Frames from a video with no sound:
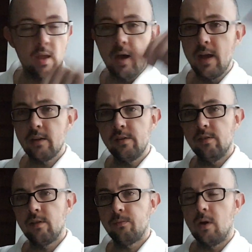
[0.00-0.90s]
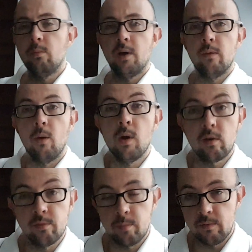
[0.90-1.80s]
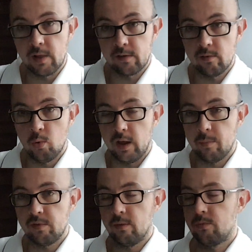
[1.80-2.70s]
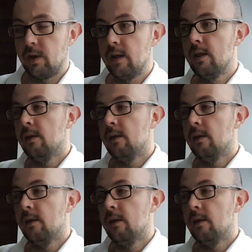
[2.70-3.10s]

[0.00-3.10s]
I actually suffer. Oh, by the way, welcome to PFlax in the Morning, episode 3.